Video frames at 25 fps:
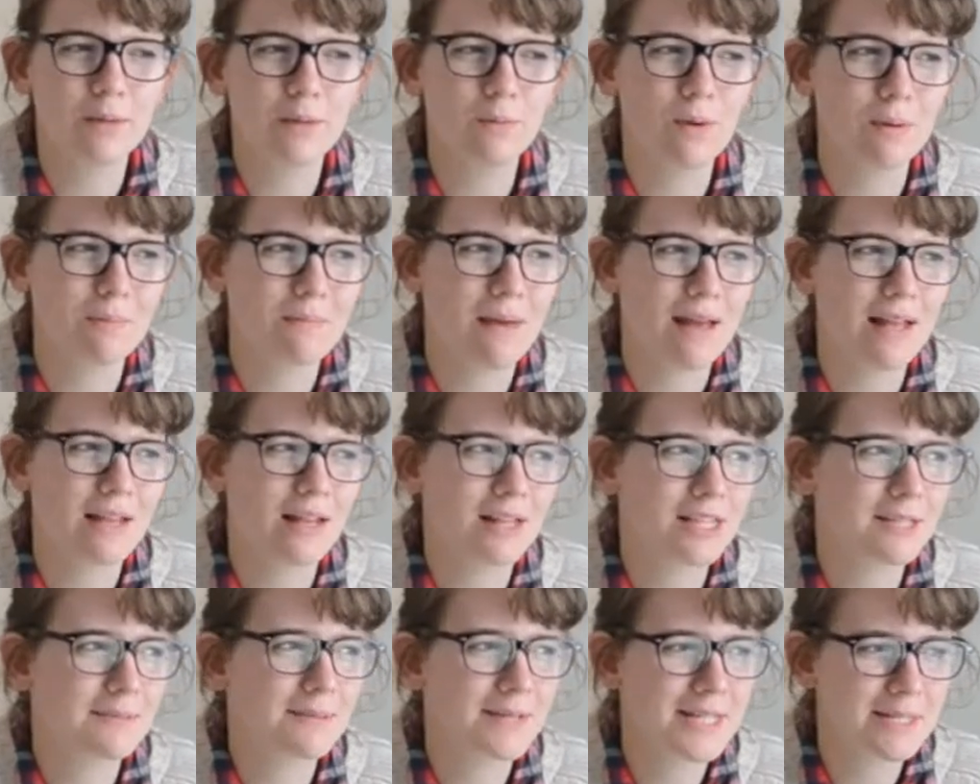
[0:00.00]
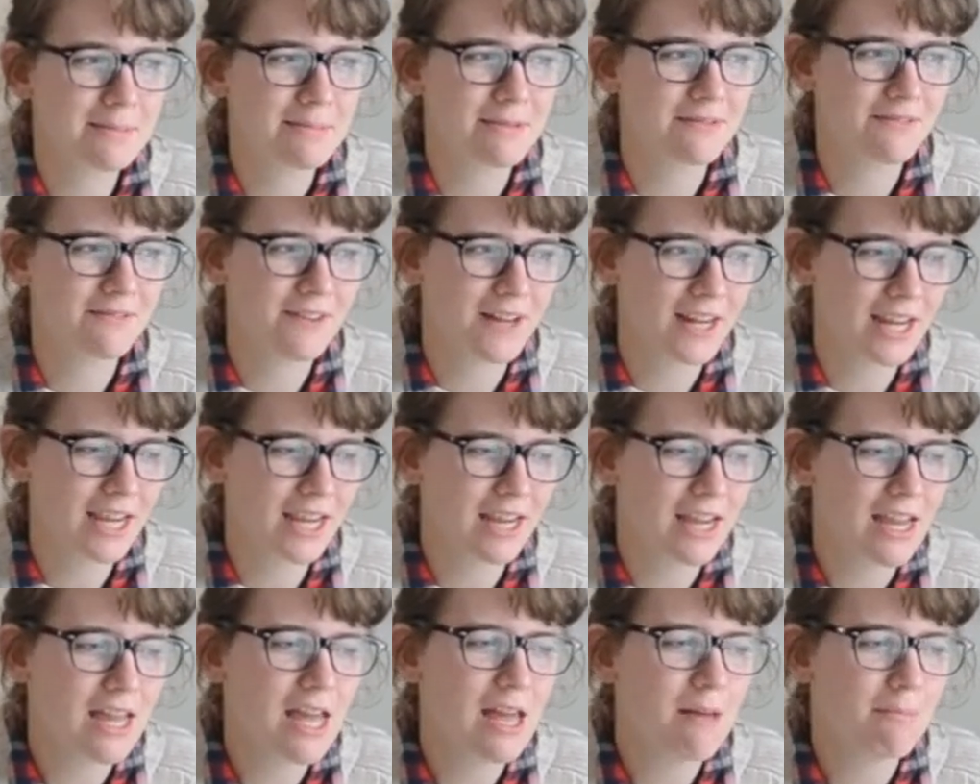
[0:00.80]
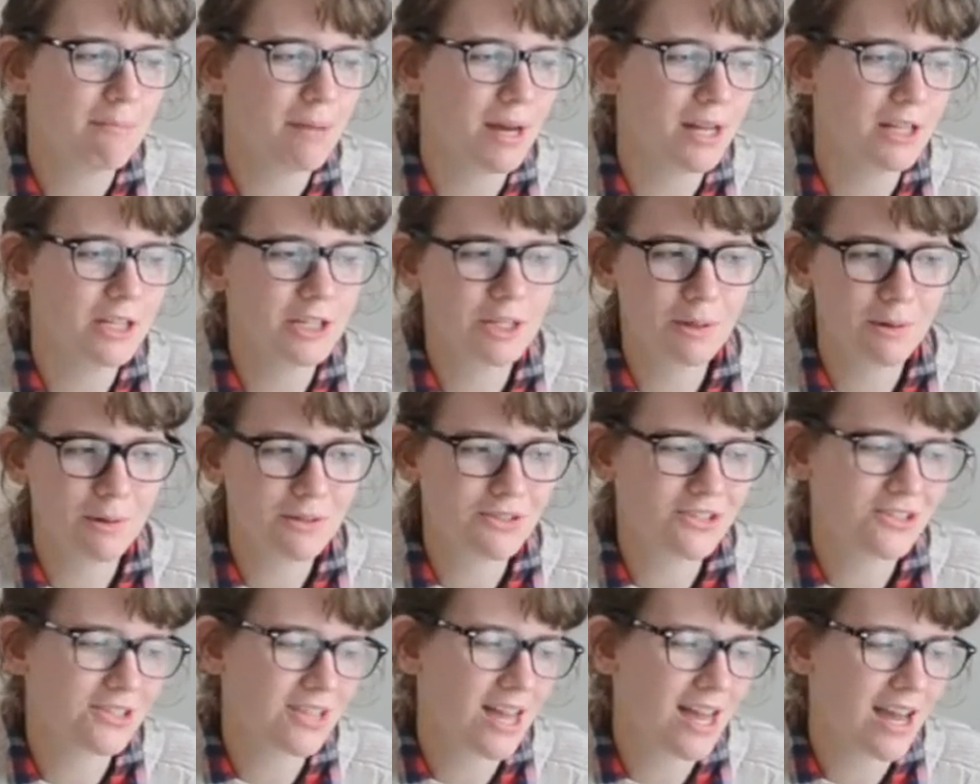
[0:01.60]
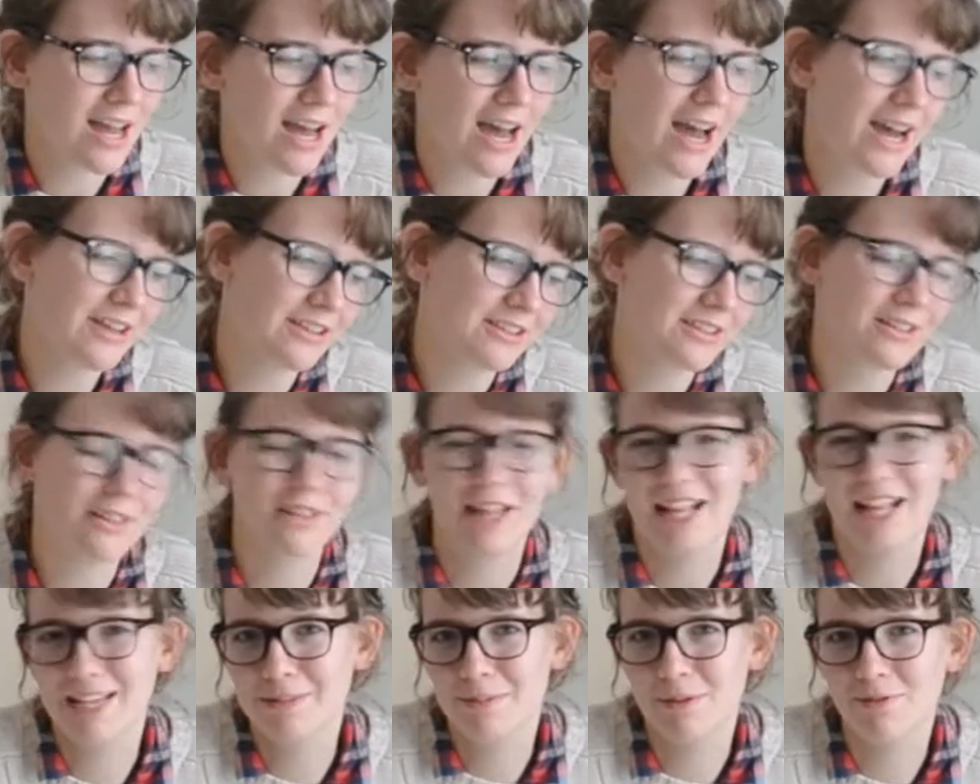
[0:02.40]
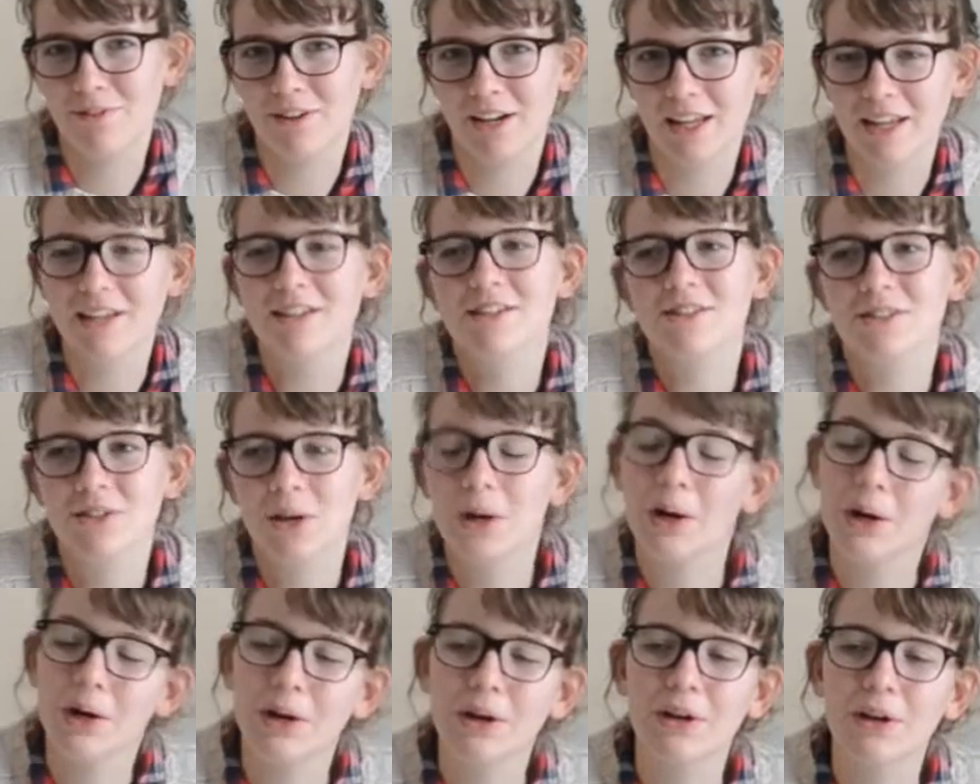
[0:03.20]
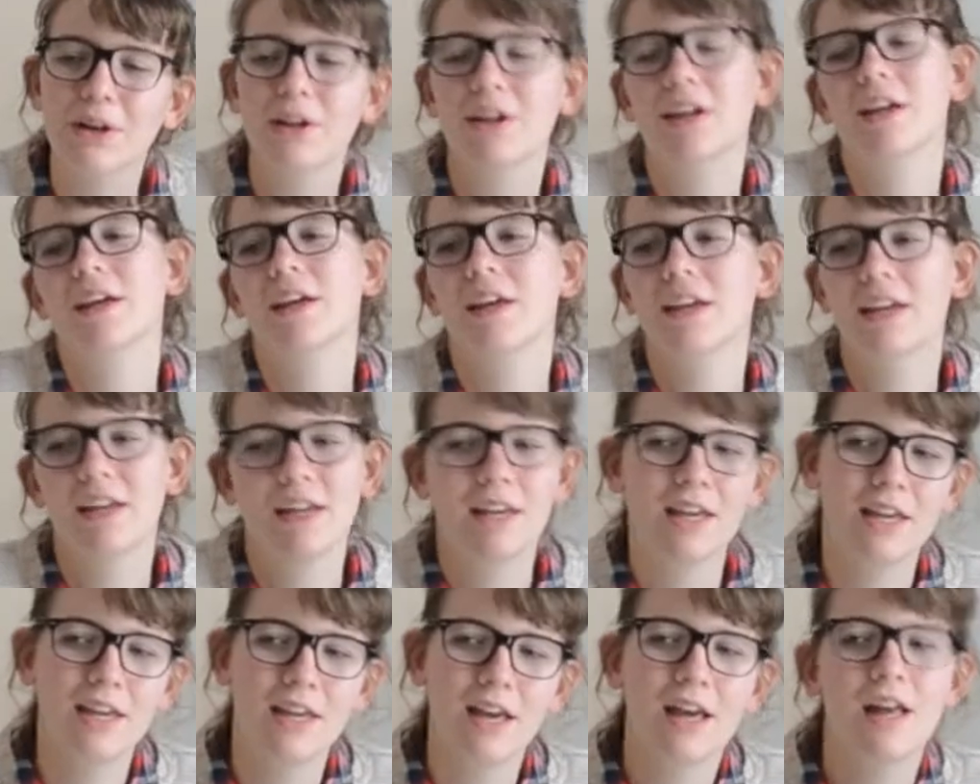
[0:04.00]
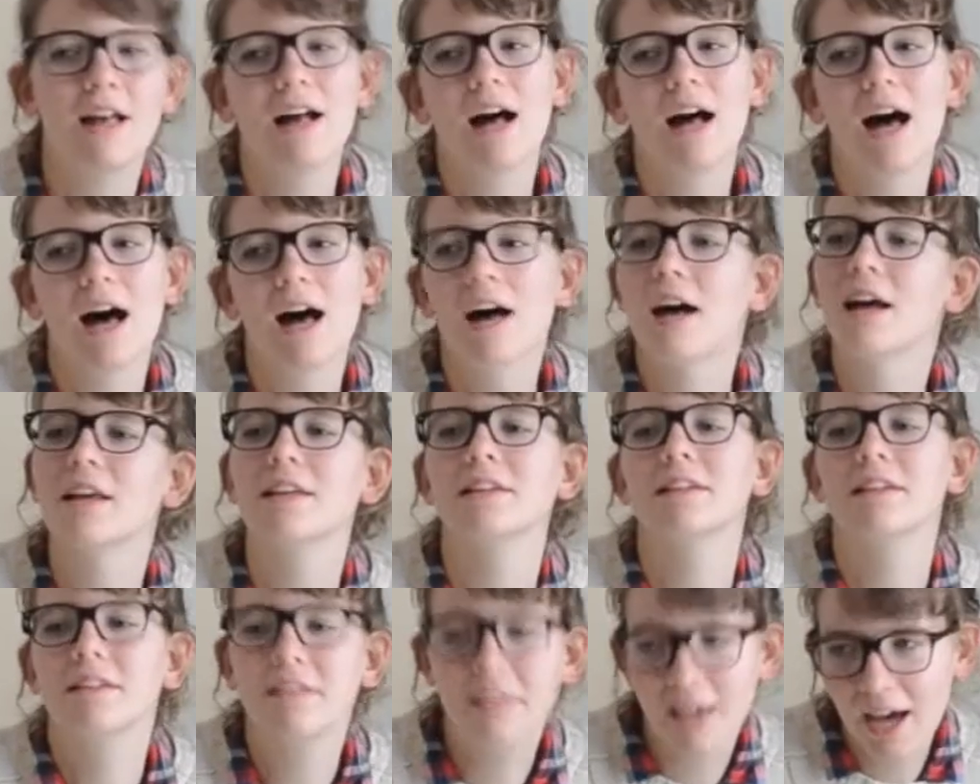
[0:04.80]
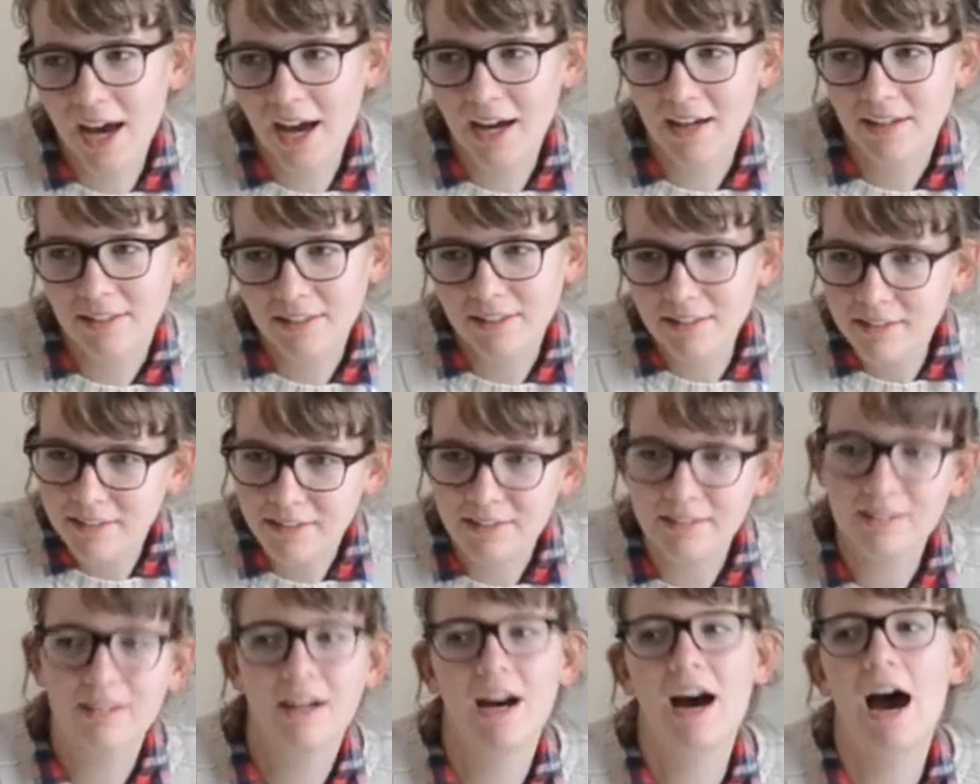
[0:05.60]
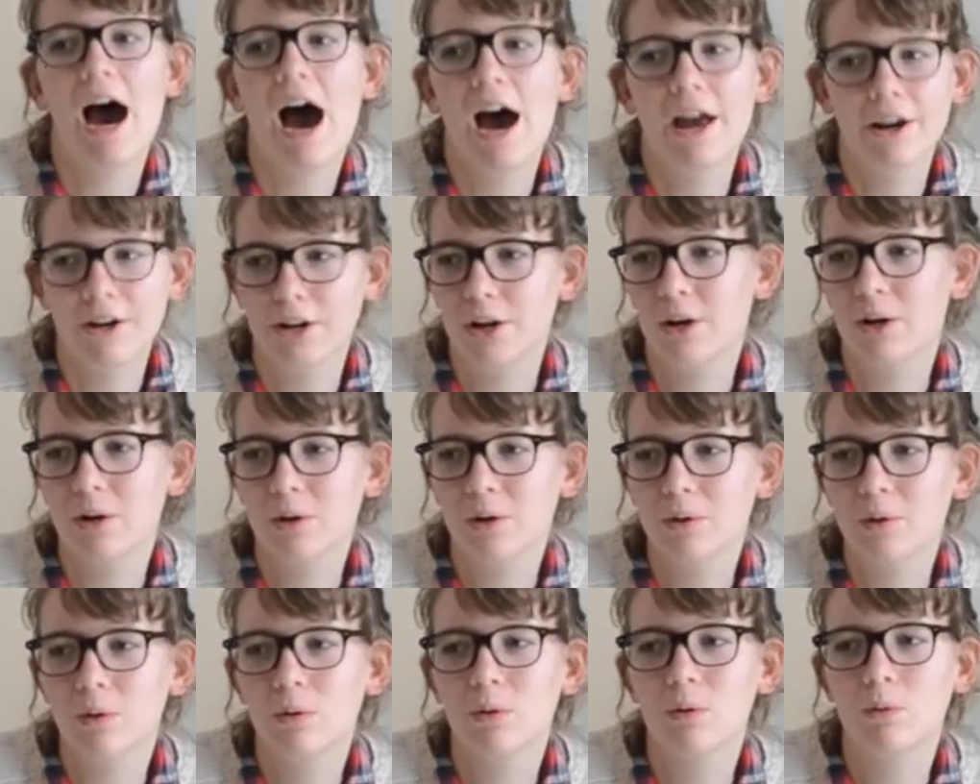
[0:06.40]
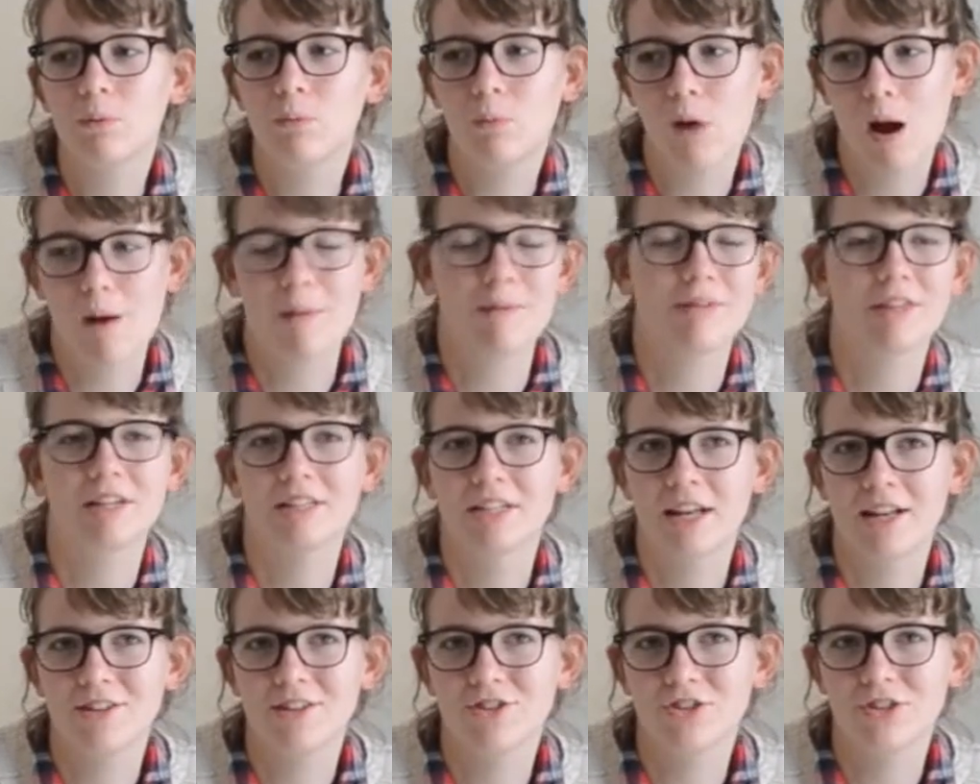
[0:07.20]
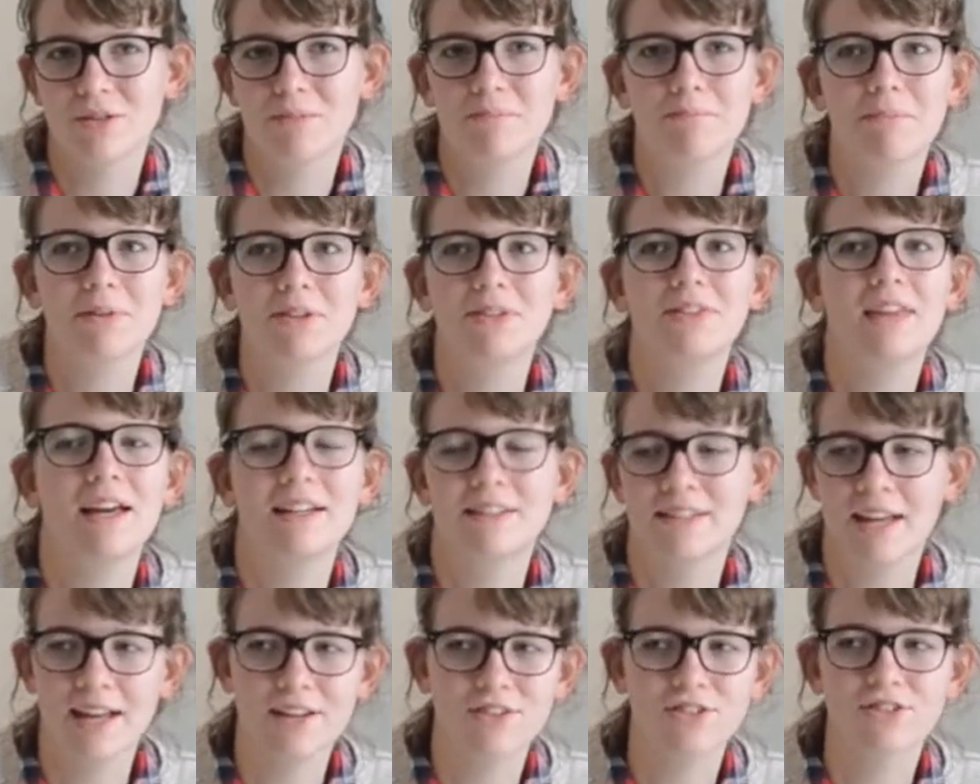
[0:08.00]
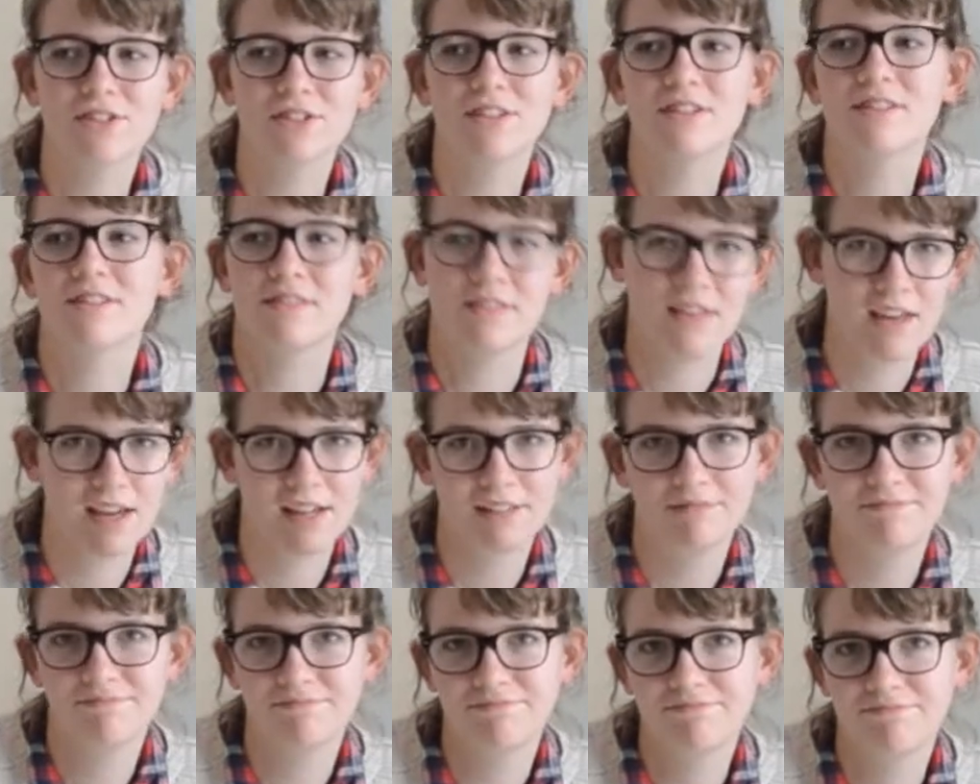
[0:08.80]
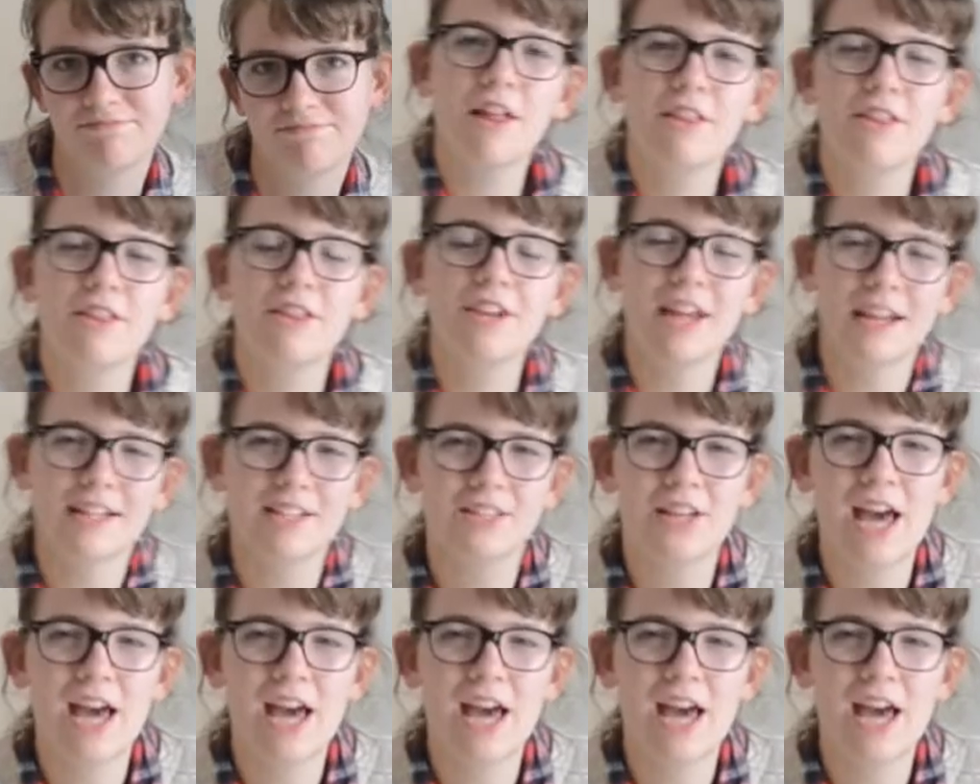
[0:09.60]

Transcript: wingmen aren't supposed to be funny. But you know what, Josiah? I think they're allowed to be funny, so yeah. I don't know where I went that tangent, but that tangent is there. The next